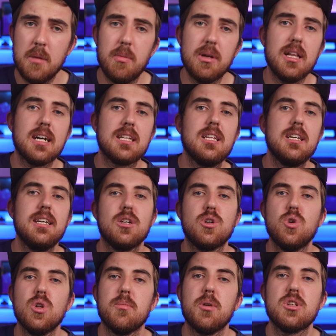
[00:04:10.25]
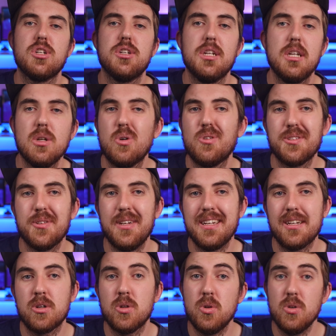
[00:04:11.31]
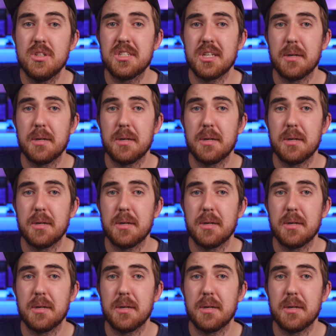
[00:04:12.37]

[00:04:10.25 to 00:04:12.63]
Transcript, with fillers: But luckily, Cooler Master did also include